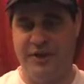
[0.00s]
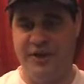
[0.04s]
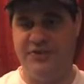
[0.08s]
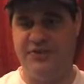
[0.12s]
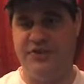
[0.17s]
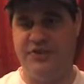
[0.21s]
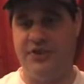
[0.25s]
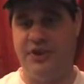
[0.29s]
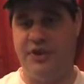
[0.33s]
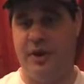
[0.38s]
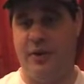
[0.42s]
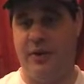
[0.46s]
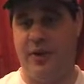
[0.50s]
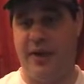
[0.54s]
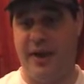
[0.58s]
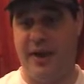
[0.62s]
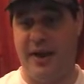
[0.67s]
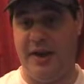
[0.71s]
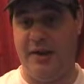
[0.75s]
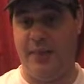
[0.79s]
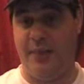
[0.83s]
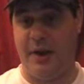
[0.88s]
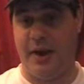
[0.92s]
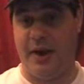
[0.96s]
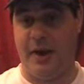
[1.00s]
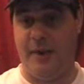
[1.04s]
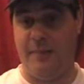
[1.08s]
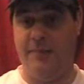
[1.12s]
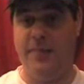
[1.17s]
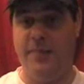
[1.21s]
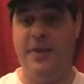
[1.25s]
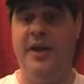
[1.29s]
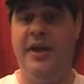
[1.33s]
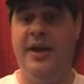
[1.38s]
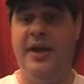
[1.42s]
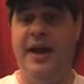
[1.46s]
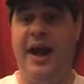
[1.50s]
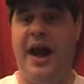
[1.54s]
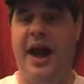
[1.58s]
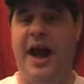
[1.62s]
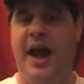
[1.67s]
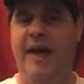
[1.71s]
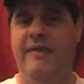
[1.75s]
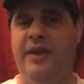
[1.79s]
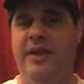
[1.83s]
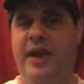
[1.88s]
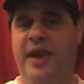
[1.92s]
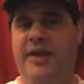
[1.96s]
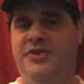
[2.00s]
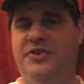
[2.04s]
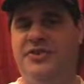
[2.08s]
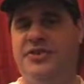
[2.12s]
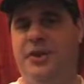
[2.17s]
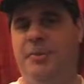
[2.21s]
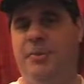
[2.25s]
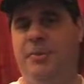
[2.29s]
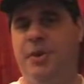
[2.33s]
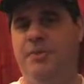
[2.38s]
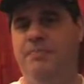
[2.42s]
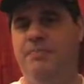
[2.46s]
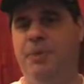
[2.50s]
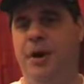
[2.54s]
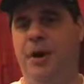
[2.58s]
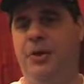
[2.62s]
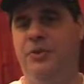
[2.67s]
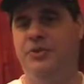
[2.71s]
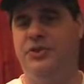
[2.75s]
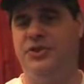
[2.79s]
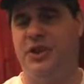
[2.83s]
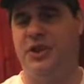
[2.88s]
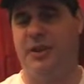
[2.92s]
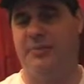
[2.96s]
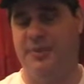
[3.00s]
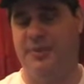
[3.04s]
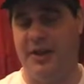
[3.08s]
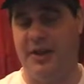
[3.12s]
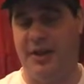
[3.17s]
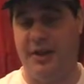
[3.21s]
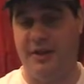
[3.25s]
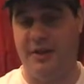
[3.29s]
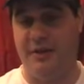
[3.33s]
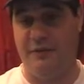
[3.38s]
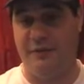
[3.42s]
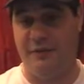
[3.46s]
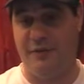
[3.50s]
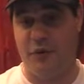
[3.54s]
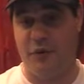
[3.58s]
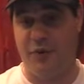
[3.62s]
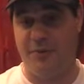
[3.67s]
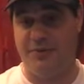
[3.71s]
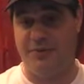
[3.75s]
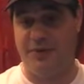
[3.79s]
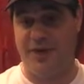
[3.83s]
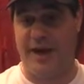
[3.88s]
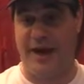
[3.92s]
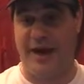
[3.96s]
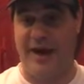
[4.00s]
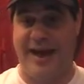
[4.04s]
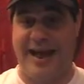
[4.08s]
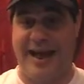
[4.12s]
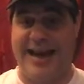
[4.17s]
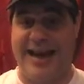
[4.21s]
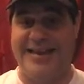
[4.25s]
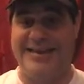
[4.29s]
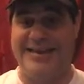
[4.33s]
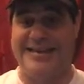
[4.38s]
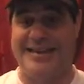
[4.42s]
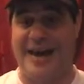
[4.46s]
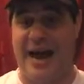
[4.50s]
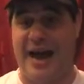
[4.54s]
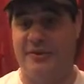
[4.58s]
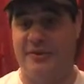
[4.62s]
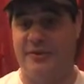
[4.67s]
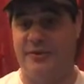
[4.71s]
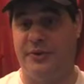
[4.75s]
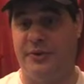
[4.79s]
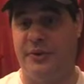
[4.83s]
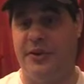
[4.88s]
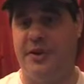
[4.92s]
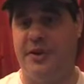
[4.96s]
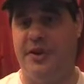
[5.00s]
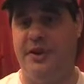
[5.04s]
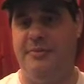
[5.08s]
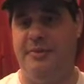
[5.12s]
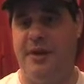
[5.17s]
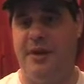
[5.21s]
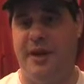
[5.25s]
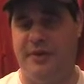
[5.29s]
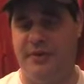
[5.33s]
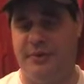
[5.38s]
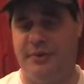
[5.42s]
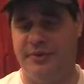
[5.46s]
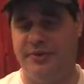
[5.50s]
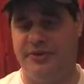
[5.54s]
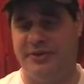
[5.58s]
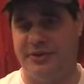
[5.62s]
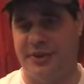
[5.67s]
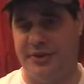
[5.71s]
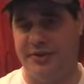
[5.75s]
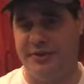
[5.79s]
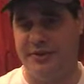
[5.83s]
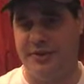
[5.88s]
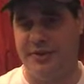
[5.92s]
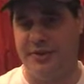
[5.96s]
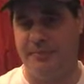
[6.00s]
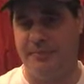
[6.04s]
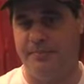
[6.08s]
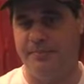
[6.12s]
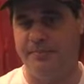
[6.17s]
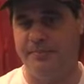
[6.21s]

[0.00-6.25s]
isn't going anywhere. I even had someone post something in the forum today and doctored an email that was sent to them.